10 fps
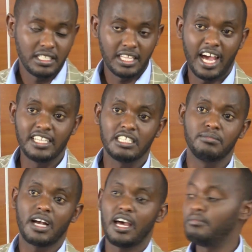the
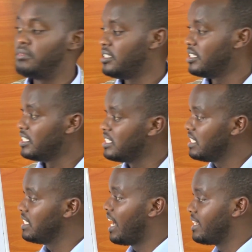item can be
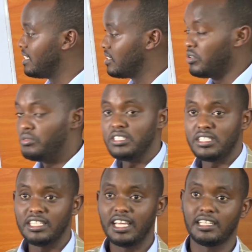easily added. We will
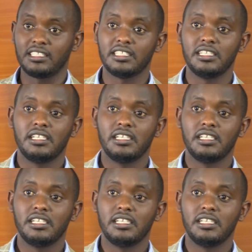see that.